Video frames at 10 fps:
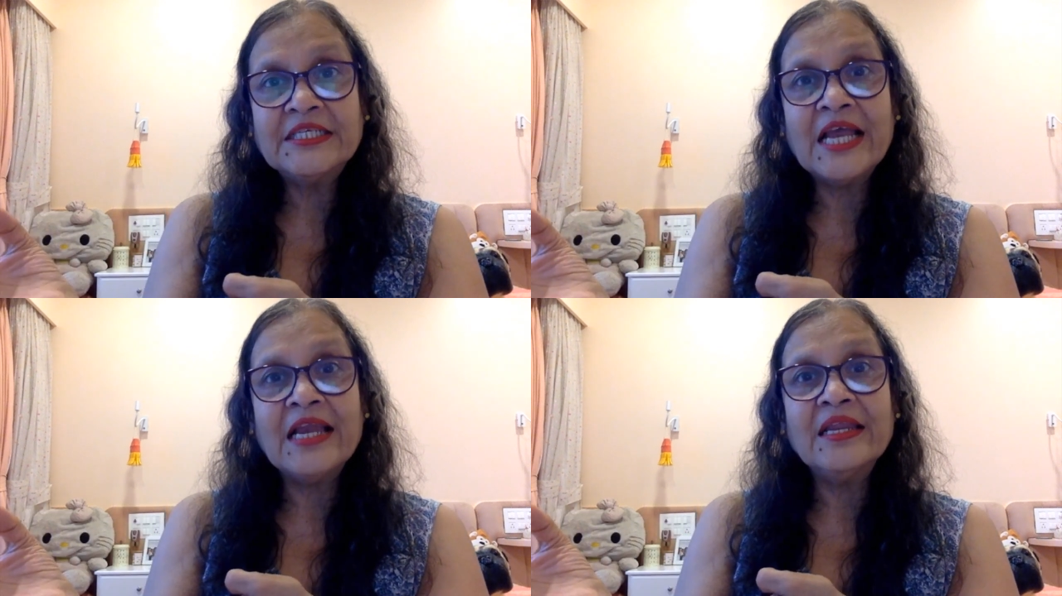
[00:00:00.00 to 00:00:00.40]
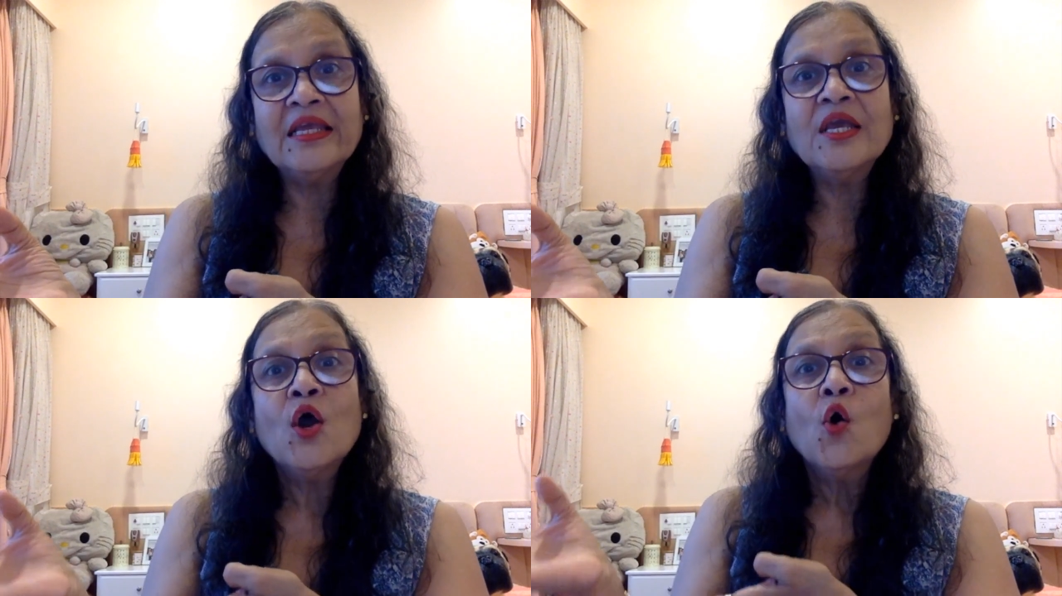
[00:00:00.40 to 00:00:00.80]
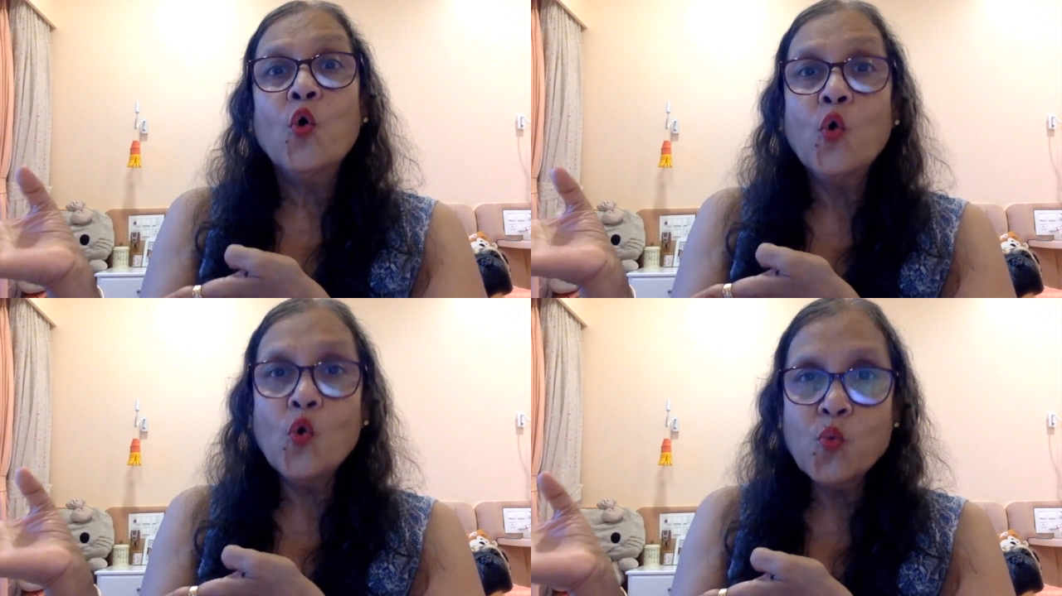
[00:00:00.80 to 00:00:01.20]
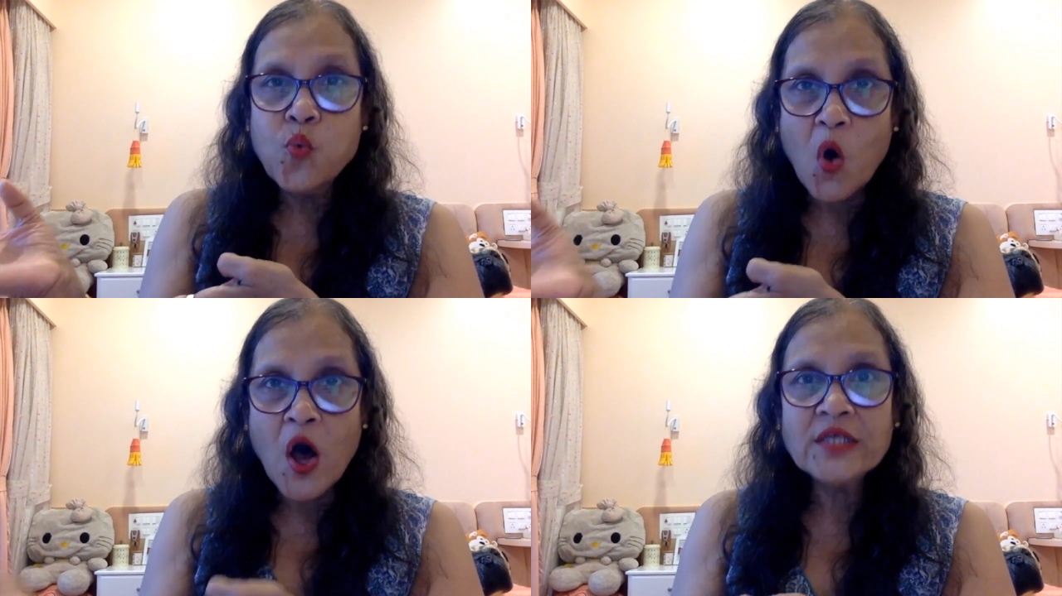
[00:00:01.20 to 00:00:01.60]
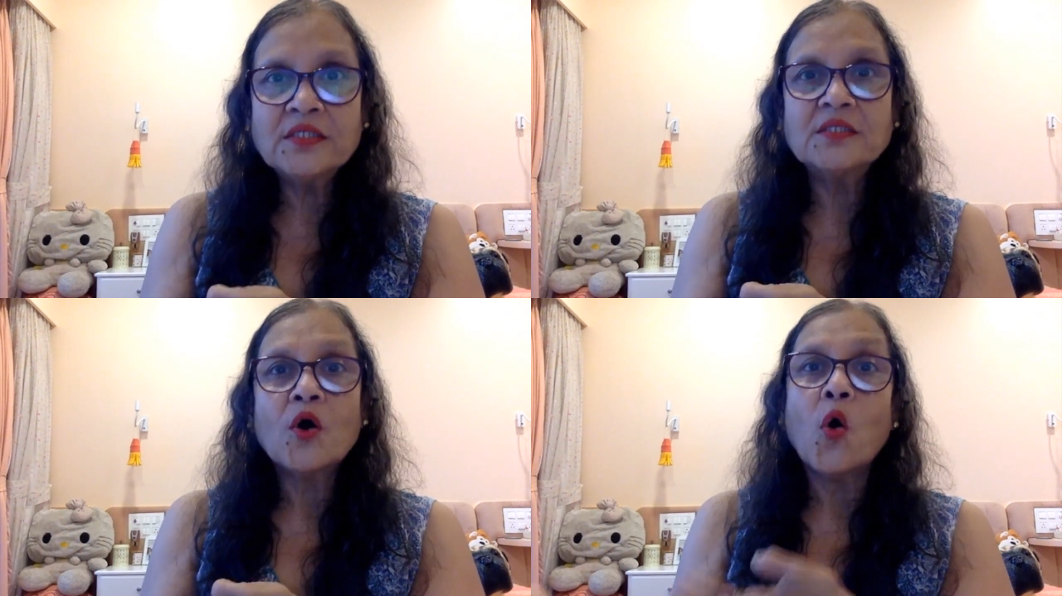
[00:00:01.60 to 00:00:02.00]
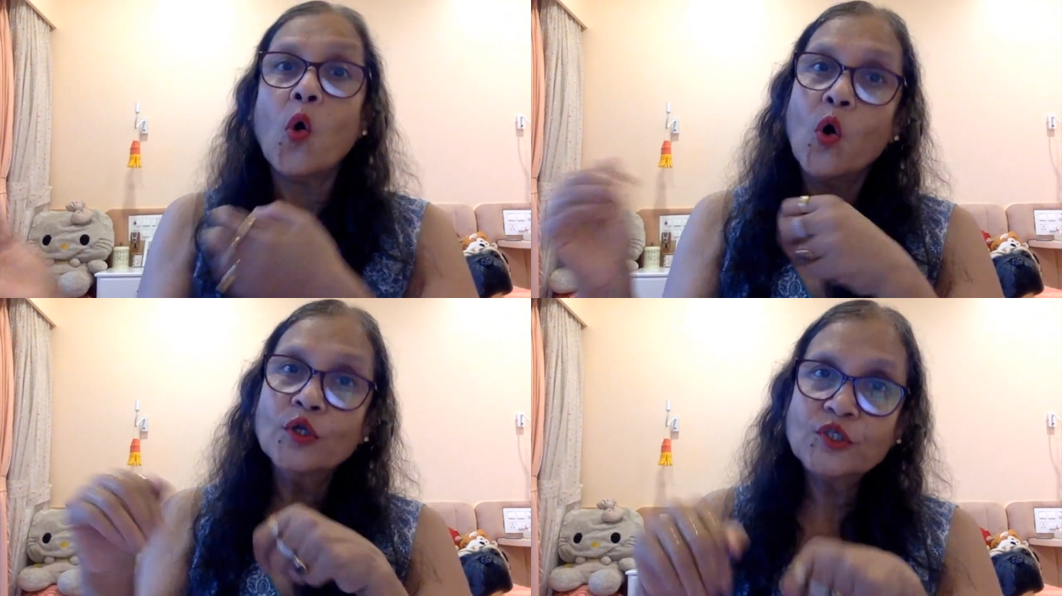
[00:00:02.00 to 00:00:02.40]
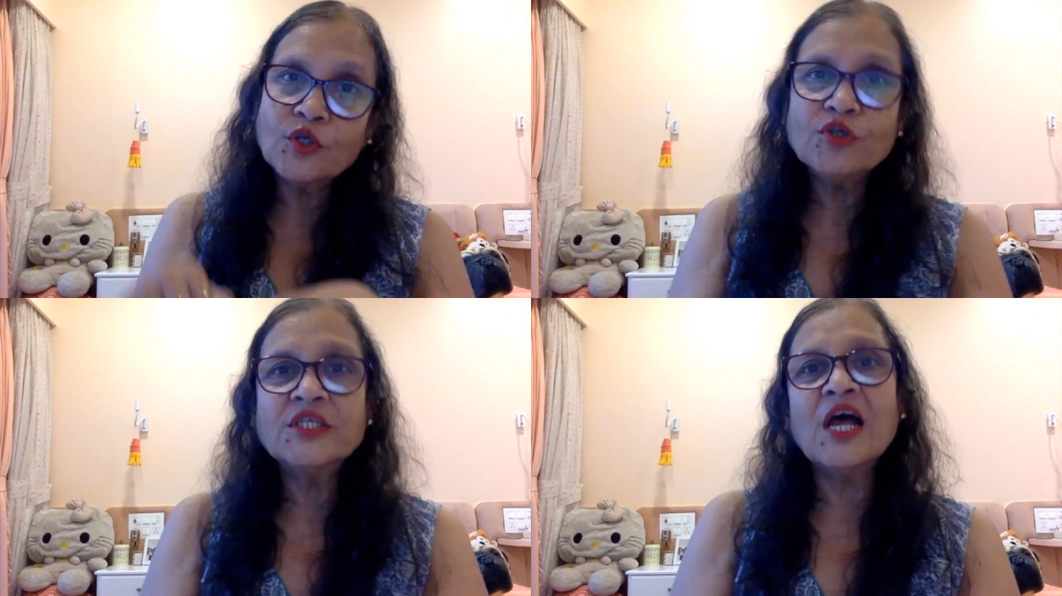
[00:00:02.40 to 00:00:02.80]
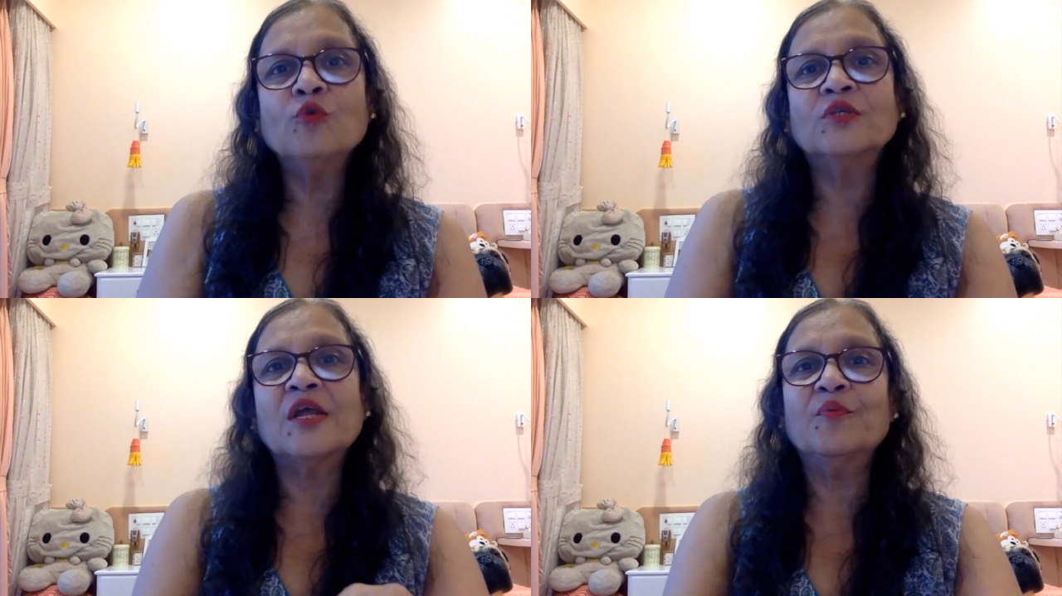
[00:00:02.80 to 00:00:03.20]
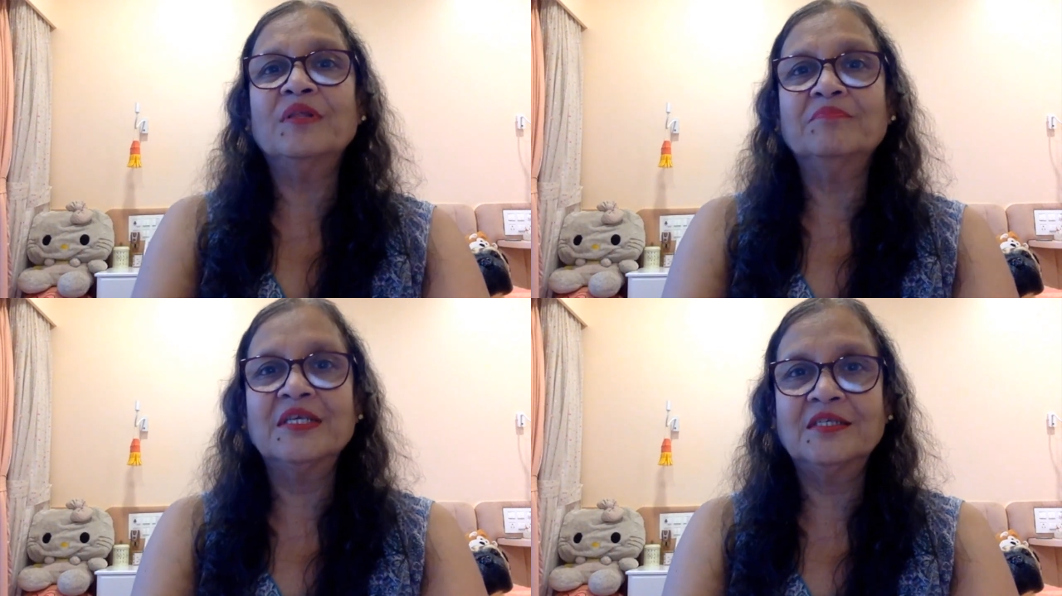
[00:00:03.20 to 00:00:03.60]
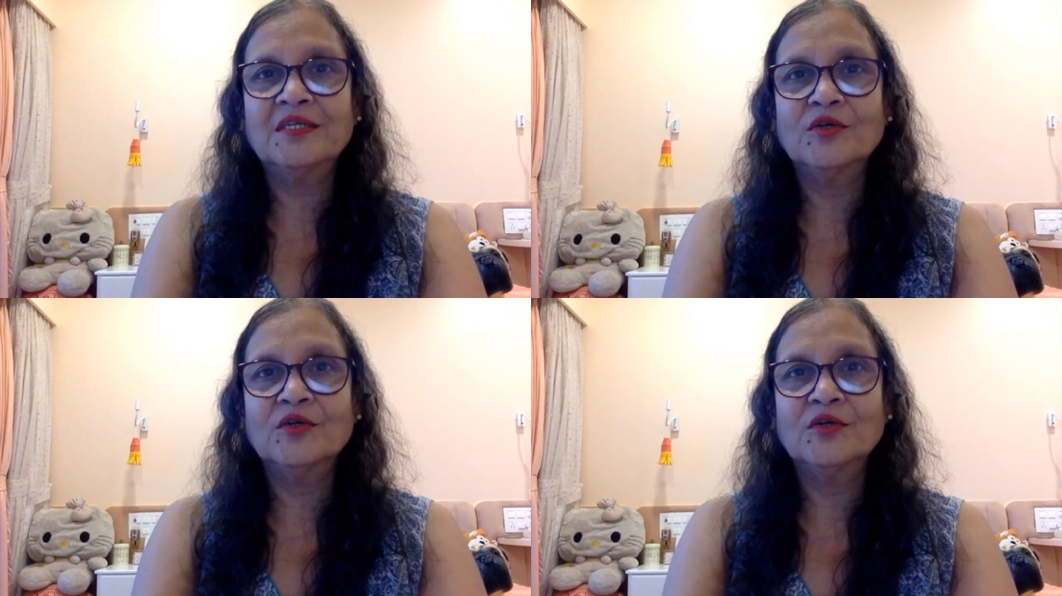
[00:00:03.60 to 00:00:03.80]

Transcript: Jelly, who was also shouting with Mr.